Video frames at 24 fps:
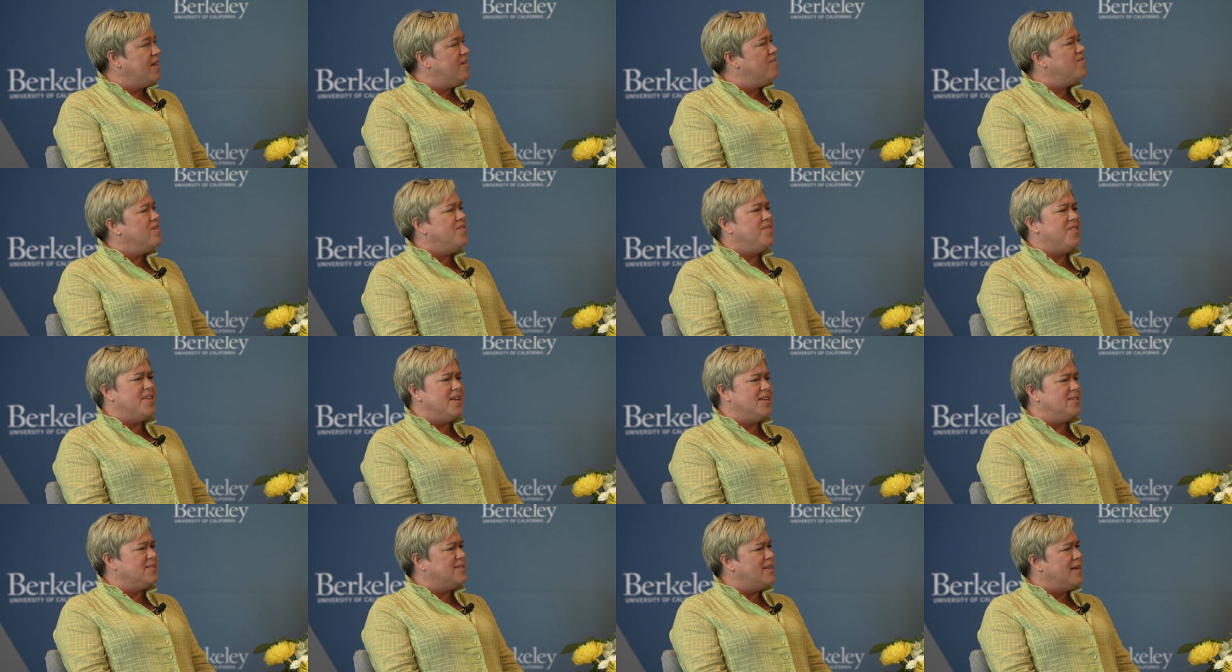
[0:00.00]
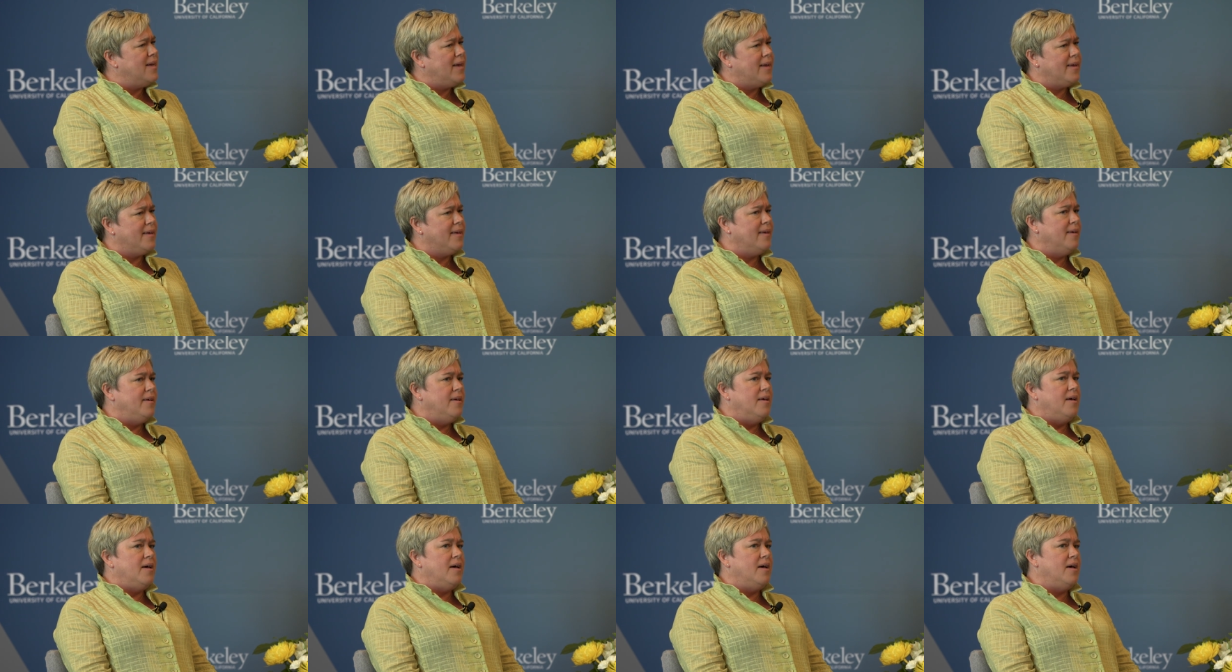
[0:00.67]
Even things like
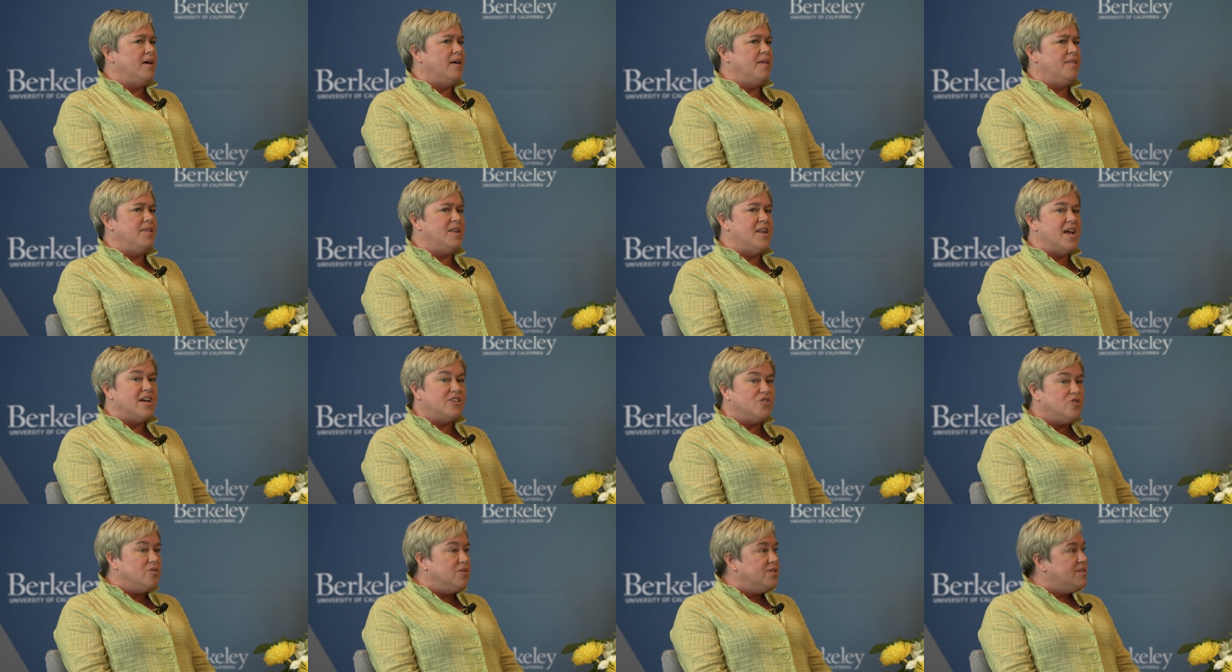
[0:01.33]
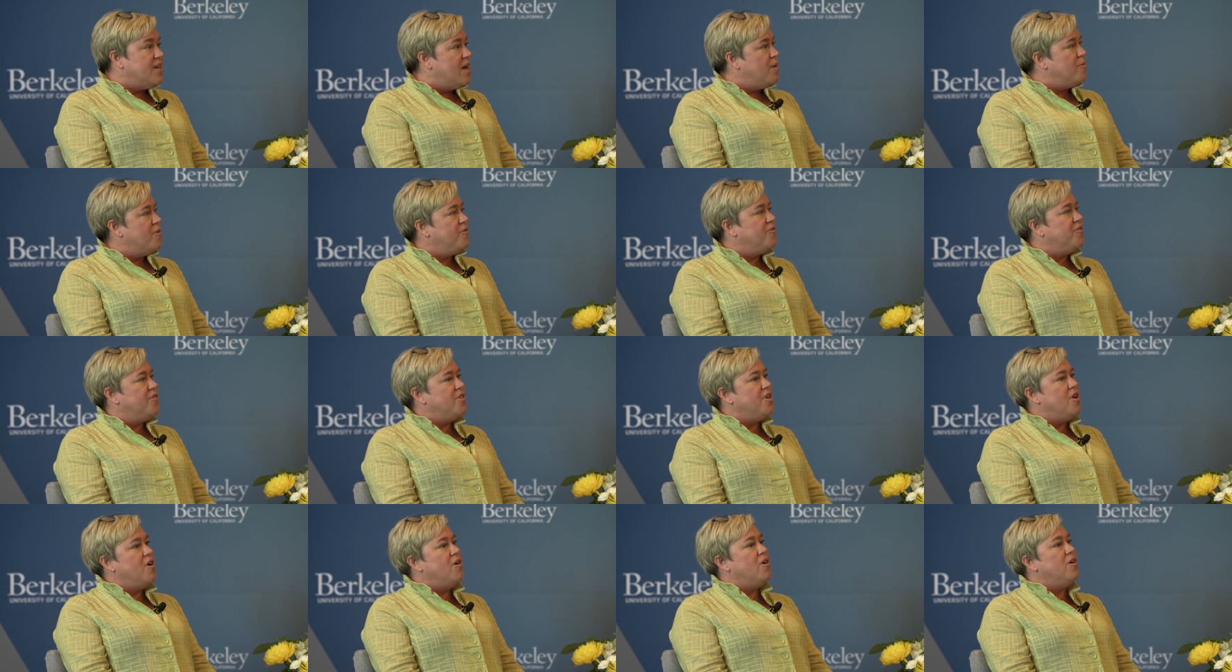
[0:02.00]
uh, the National Endowment
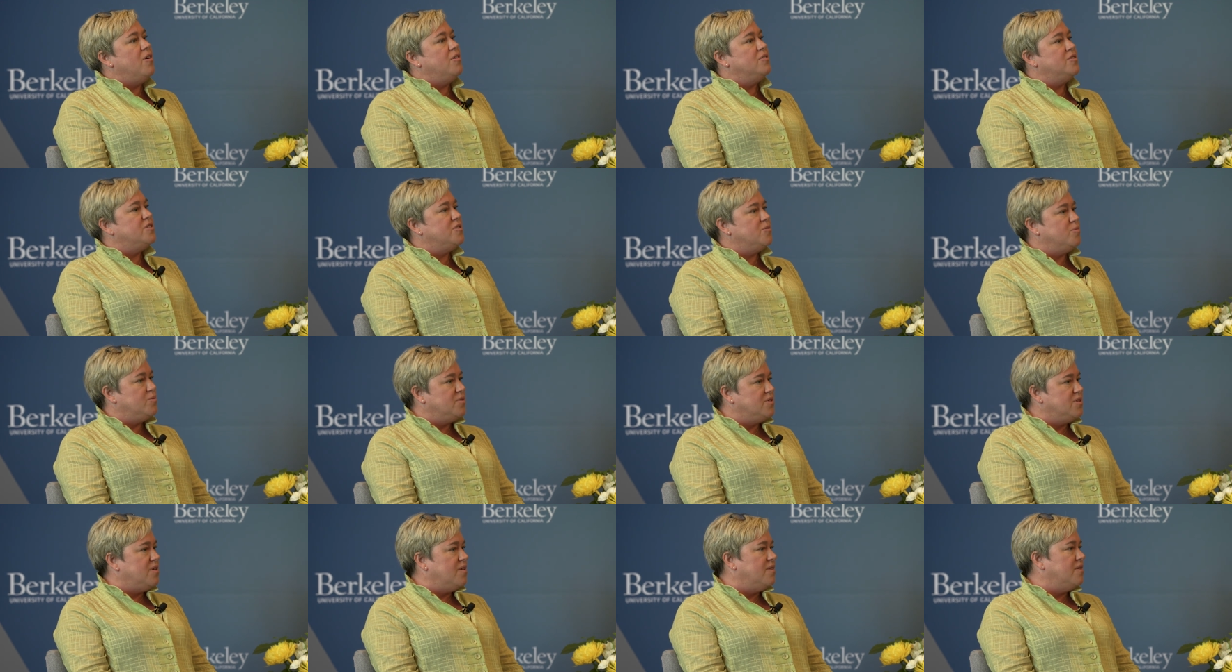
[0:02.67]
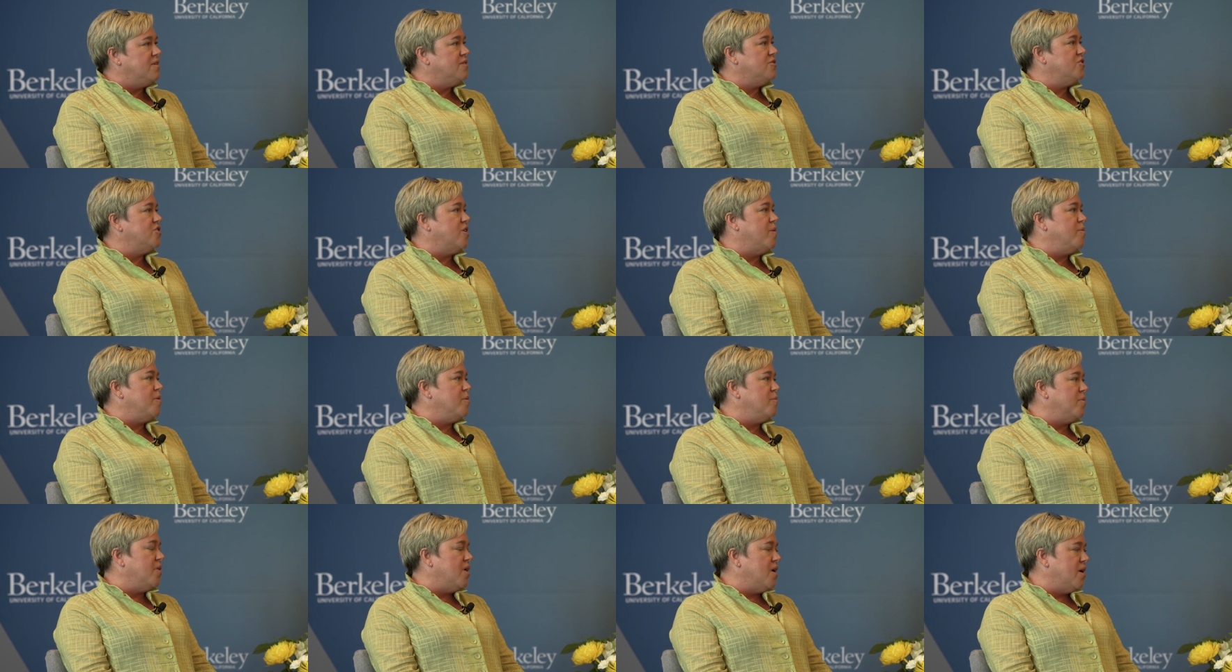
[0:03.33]
for the Arts was on the
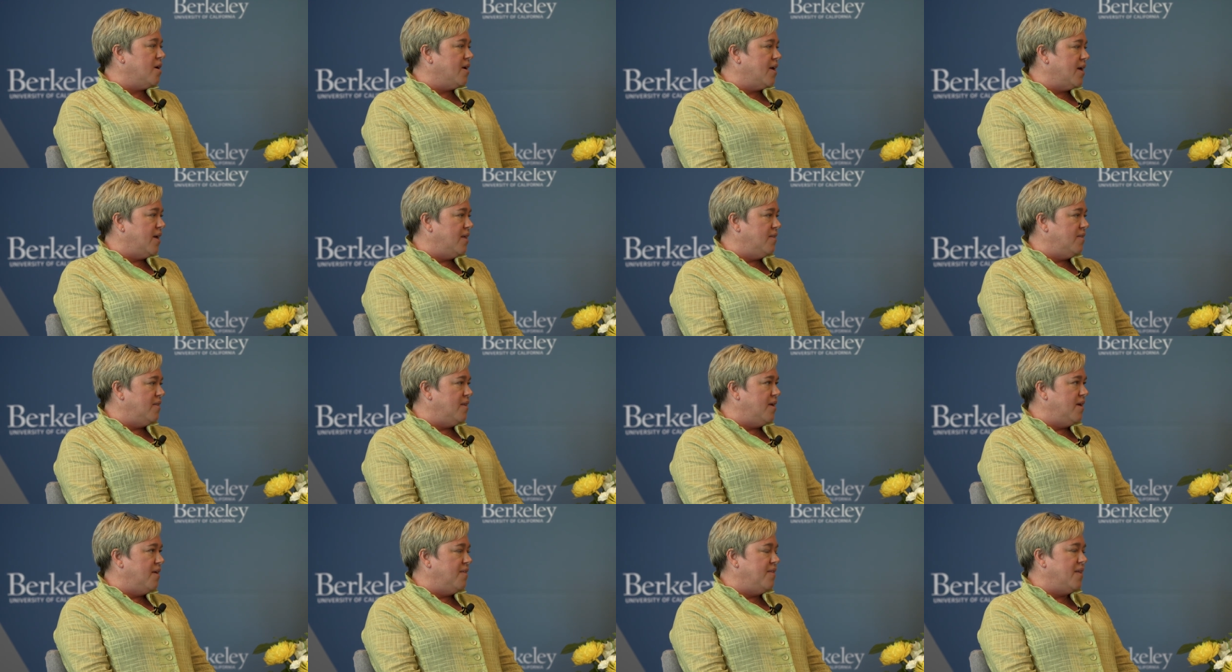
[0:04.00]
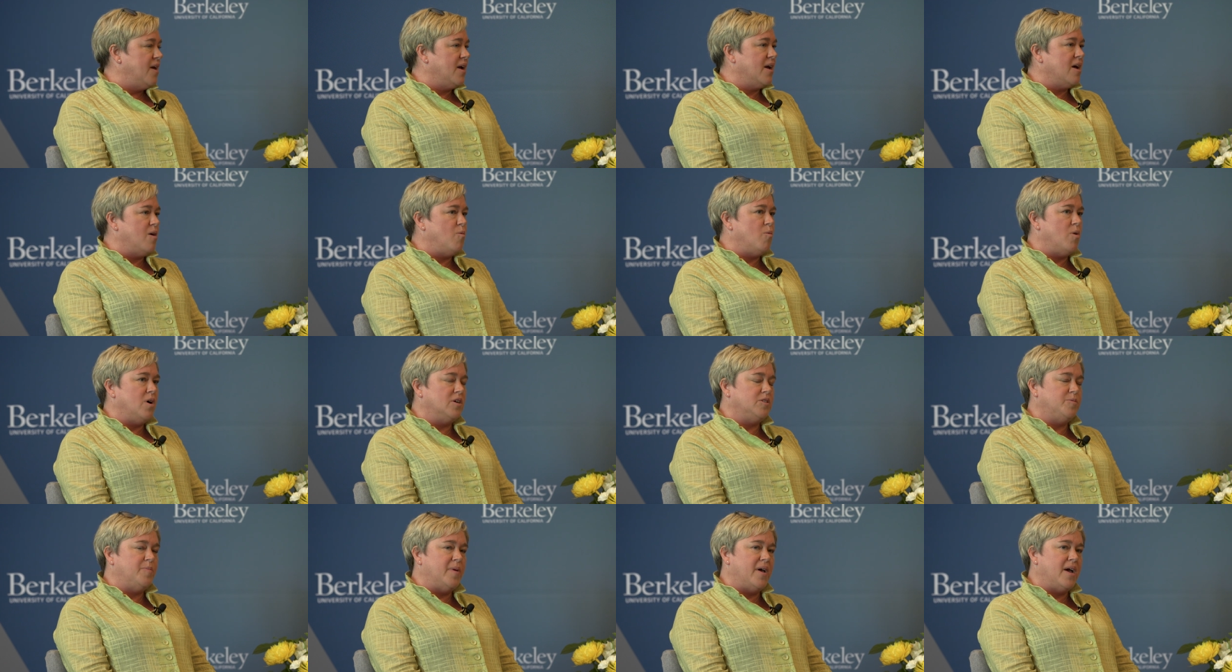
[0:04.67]
chopping block, and, and that got
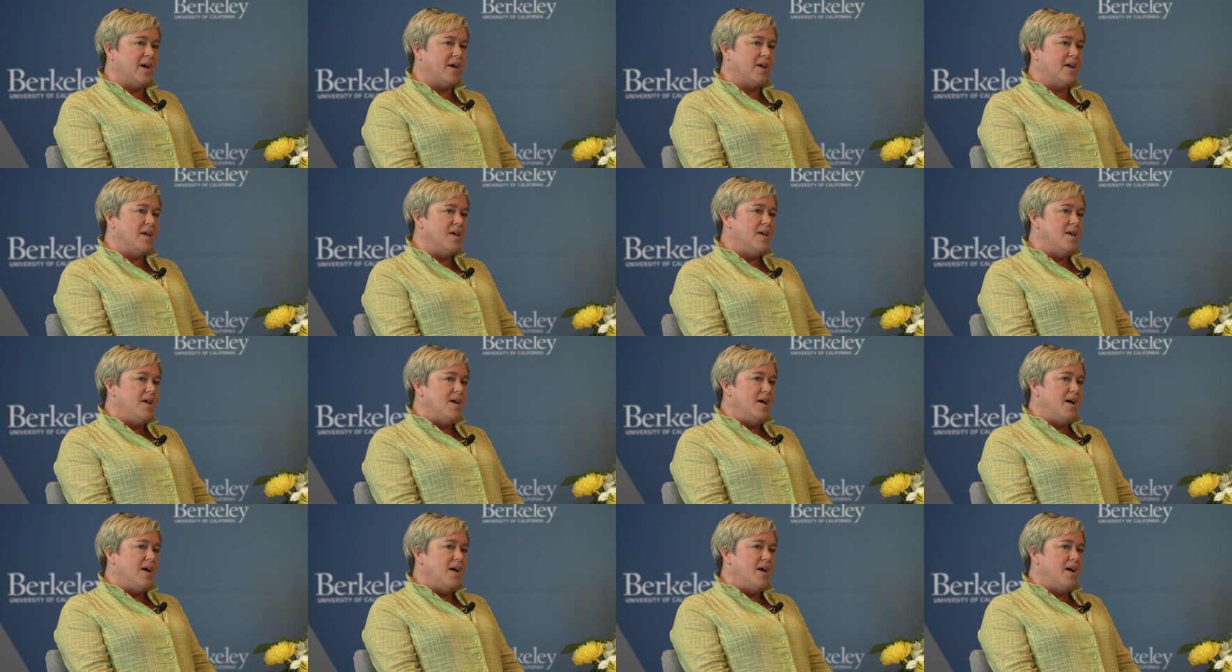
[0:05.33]
walked back.